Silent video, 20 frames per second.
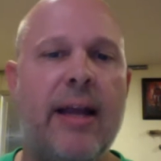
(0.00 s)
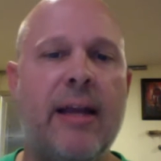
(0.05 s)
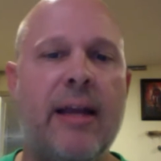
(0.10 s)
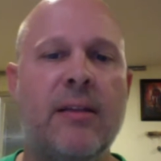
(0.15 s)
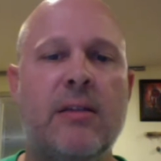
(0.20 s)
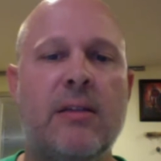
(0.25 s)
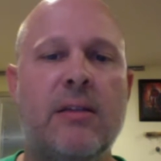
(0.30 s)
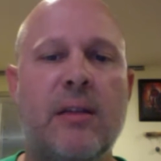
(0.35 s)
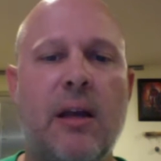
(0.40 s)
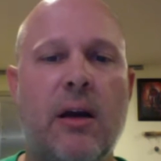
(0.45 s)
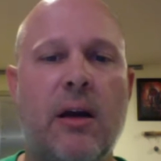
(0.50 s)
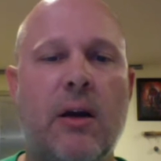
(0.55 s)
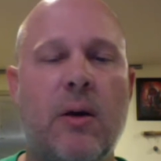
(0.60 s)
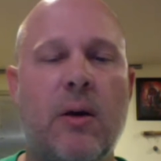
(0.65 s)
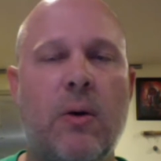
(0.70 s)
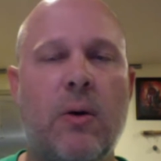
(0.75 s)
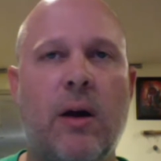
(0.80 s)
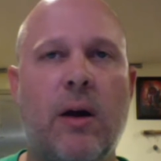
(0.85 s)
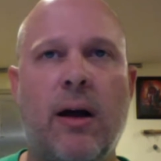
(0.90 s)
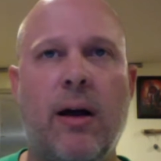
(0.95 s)
And
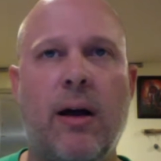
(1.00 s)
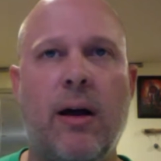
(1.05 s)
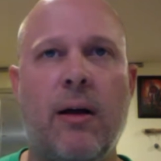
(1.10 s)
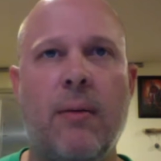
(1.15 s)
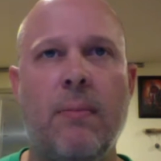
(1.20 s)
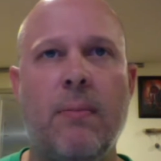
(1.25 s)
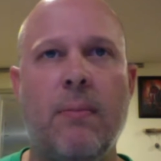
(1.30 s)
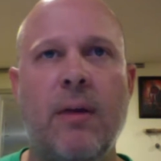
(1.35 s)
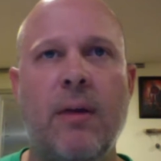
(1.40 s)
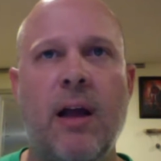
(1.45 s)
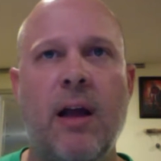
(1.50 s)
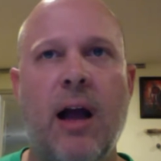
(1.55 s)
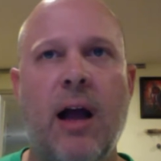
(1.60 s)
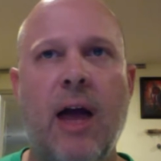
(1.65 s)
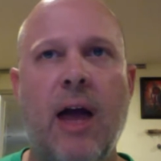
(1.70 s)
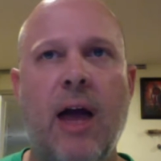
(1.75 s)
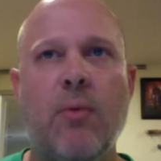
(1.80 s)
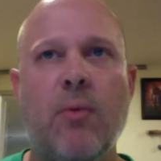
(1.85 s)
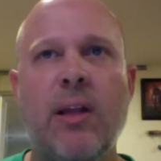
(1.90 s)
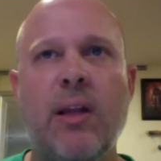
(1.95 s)
so I
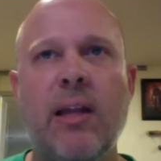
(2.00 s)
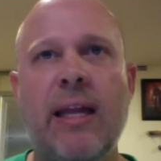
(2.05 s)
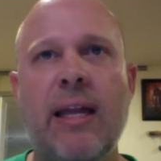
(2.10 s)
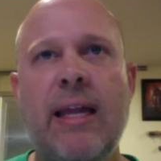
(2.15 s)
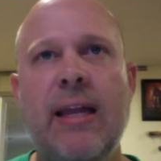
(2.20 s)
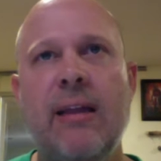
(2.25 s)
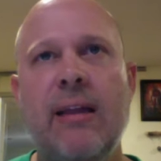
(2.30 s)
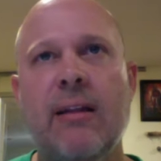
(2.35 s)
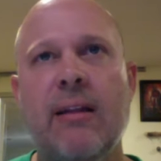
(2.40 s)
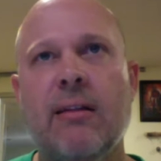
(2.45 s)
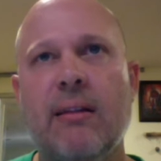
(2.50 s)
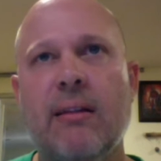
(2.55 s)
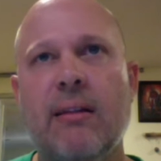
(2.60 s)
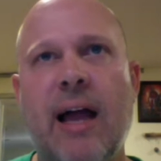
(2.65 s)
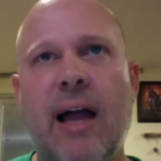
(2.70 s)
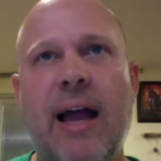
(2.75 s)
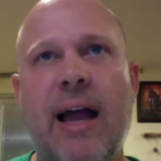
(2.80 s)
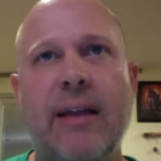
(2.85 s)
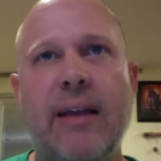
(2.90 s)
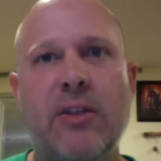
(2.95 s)
really
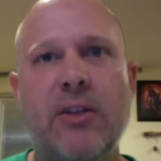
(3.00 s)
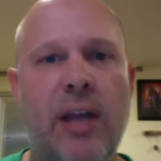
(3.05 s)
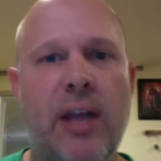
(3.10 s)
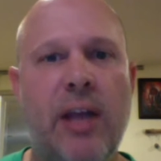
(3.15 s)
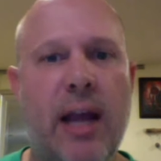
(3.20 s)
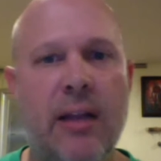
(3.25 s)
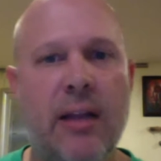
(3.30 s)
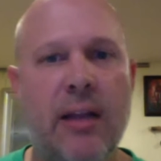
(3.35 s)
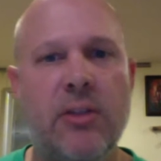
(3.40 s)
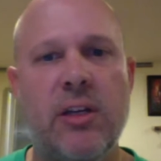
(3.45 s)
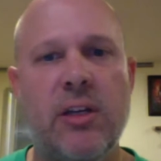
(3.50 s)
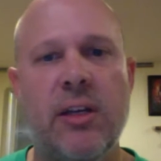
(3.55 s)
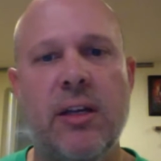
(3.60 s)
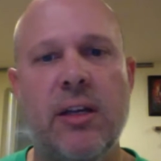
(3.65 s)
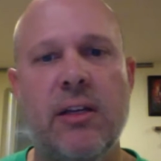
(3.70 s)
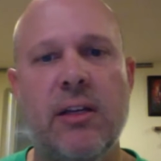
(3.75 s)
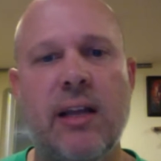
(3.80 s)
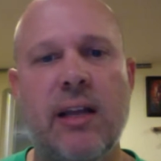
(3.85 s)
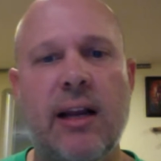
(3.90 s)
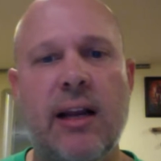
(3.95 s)
like
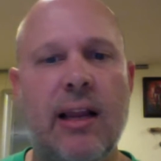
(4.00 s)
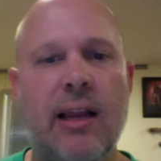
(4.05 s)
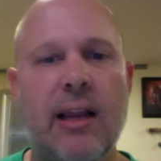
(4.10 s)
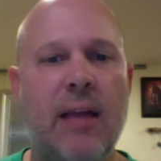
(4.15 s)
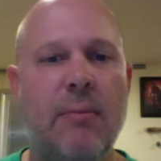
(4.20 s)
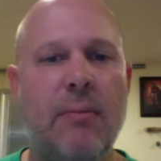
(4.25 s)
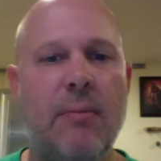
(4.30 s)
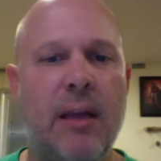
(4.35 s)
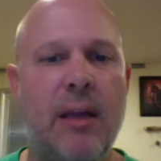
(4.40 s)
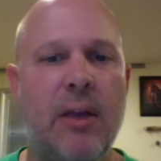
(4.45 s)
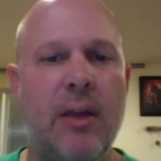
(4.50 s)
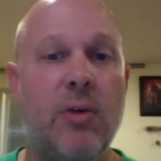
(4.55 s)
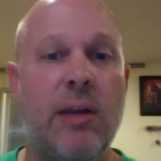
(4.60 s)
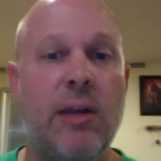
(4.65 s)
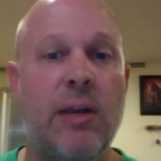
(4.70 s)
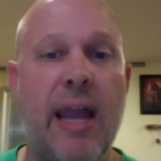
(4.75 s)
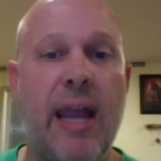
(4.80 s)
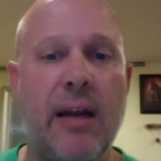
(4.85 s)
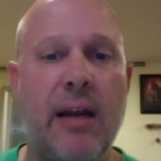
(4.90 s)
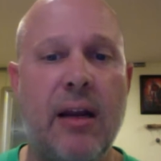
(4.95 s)
challenges, and I like being
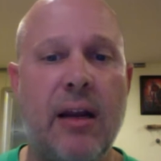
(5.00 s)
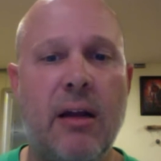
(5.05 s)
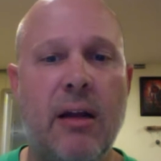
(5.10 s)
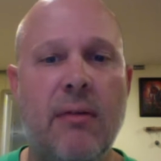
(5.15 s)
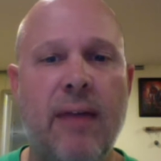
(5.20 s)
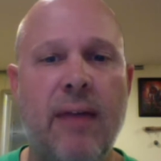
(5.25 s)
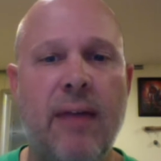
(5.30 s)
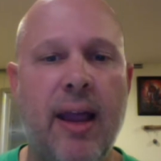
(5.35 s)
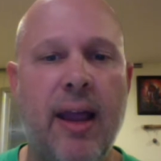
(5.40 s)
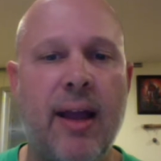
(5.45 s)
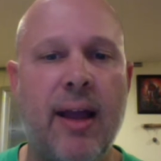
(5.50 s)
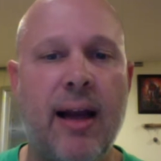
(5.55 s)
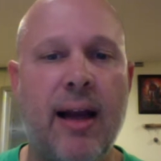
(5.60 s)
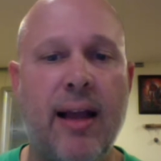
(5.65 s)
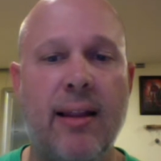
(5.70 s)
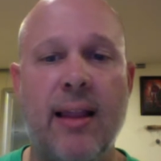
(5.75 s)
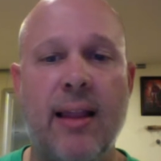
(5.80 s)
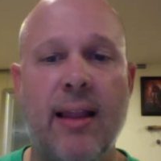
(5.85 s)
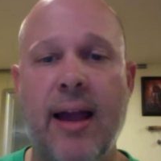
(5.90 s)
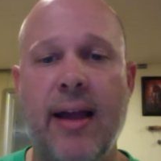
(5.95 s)
creative, and I
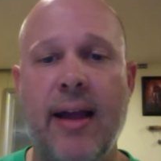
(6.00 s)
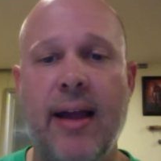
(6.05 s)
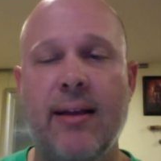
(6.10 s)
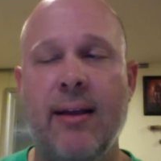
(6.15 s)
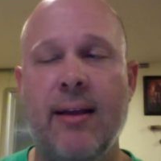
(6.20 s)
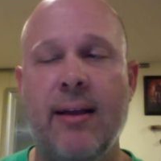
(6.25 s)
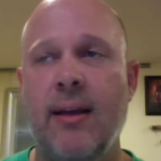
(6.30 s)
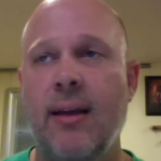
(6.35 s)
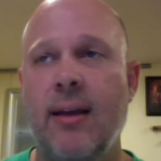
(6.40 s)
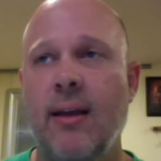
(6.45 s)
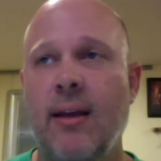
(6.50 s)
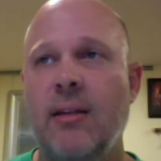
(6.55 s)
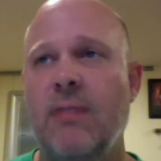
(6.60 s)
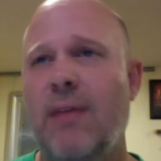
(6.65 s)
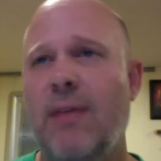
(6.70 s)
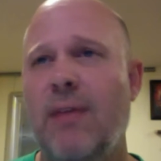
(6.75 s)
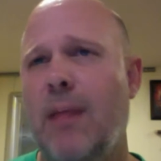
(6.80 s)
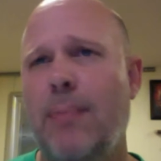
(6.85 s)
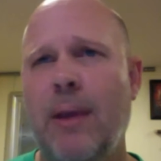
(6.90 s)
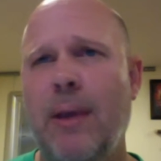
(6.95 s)
like
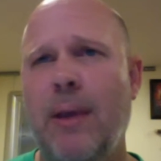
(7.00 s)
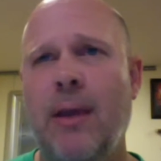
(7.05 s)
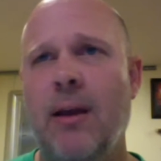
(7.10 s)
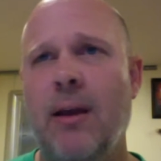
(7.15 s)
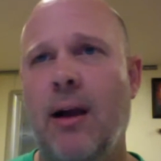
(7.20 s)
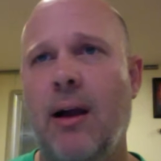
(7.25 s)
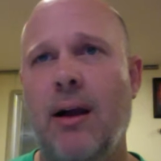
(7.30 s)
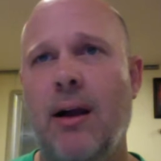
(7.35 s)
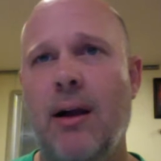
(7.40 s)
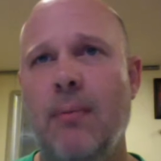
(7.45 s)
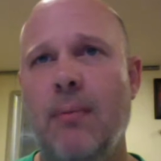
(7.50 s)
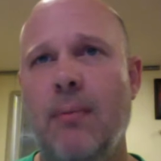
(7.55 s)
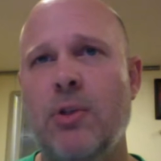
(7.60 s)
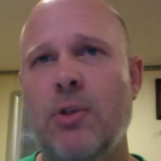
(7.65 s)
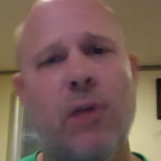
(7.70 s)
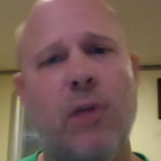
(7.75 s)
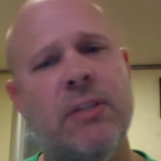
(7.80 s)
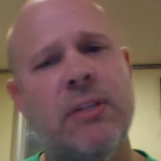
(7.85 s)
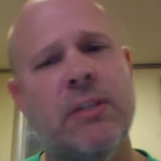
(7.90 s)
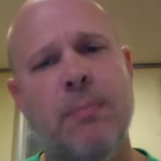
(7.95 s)
developing
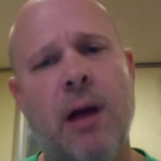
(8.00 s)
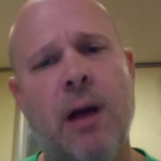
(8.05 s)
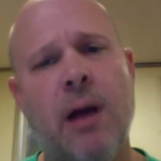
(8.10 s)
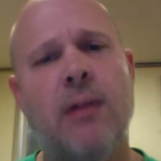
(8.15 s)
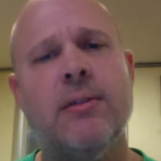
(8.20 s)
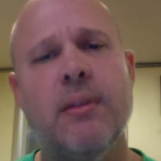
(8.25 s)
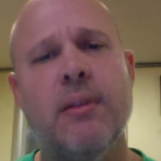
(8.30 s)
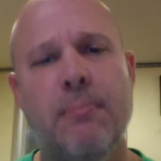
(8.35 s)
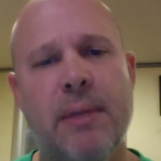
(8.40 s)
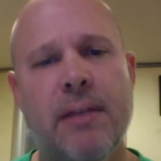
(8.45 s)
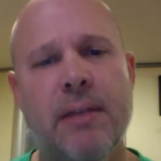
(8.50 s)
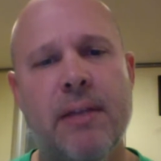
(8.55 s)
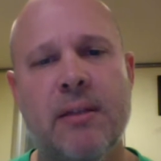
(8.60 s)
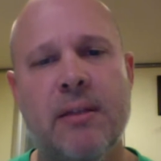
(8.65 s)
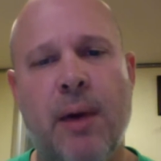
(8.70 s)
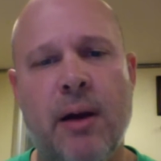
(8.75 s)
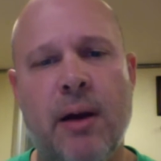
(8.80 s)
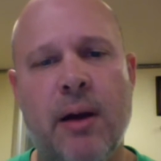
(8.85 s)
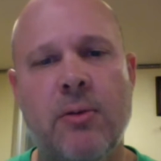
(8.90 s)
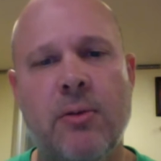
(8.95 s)
service models and business
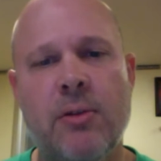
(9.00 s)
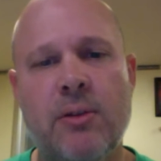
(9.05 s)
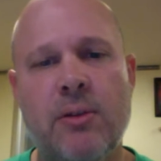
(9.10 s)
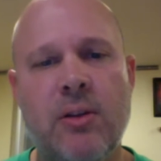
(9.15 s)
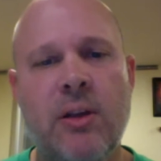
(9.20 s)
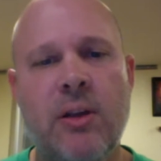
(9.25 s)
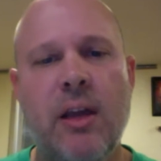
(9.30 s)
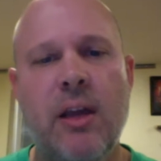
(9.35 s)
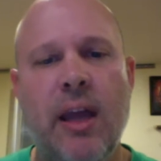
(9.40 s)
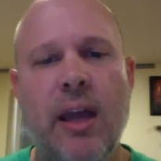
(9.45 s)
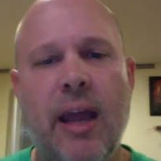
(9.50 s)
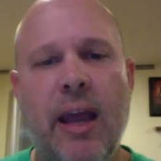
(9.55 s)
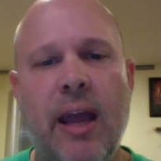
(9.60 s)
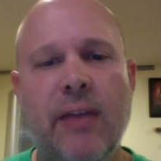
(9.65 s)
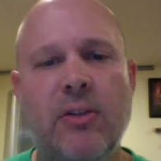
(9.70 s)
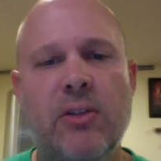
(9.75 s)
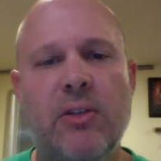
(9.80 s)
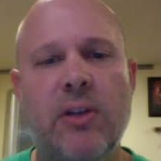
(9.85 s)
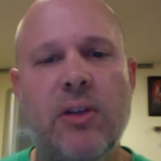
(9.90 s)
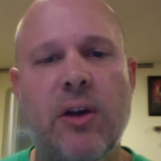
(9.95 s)
models.
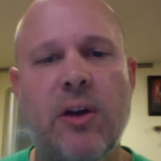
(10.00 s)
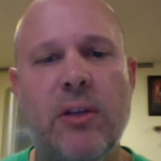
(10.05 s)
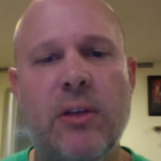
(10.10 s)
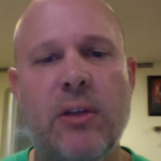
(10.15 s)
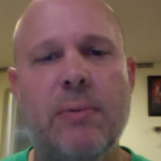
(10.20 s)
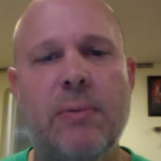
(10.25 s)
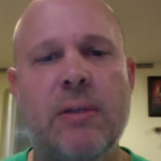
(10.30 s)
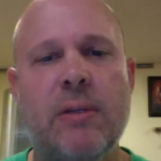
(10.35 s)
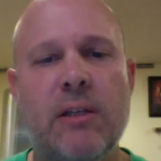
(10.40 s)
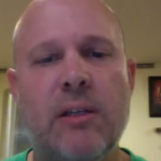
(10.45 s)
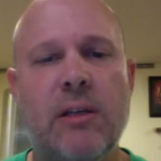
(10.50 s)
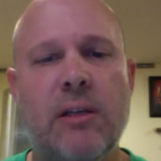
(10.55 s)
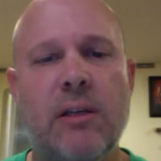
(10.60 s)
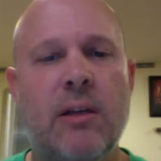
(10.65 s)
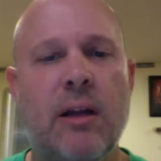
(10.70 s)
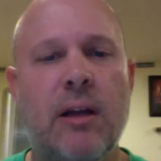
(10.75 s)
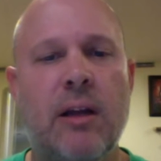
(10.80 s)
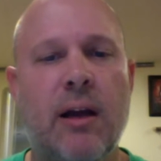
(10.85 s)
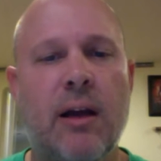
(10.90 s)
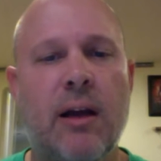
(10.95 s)
And so this position
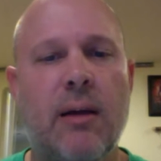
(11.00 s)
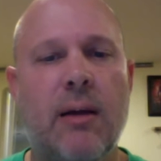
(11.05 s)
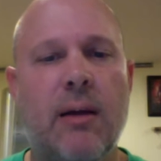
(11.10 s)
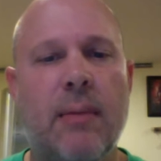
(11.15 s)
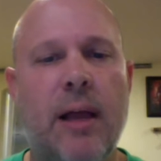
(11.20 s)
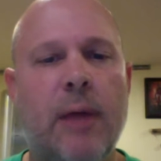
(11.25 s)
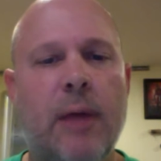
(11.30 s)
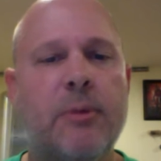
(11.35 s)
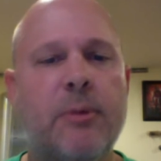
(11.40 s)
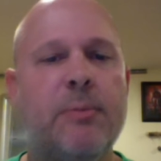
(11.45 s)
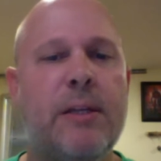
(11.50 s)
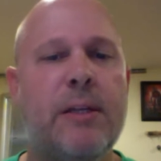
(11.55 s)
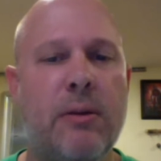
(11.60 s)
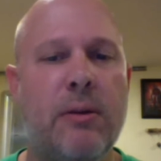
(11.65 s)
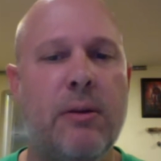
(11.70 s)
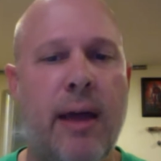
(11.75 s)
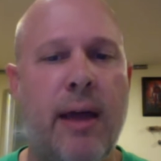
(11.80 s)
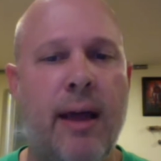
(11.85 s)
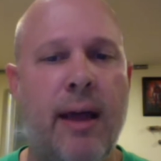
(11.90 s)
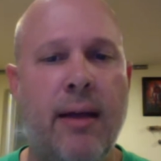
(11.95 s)
helps me
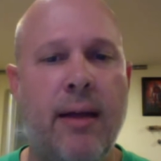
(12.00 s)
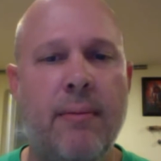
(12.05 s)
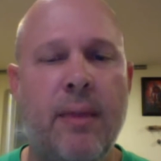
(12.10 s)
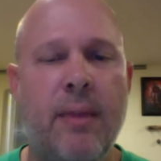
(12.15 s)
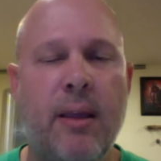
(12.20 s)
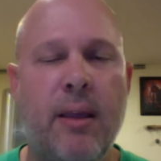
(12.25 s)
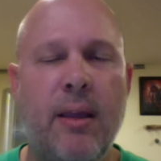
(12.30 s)
do that.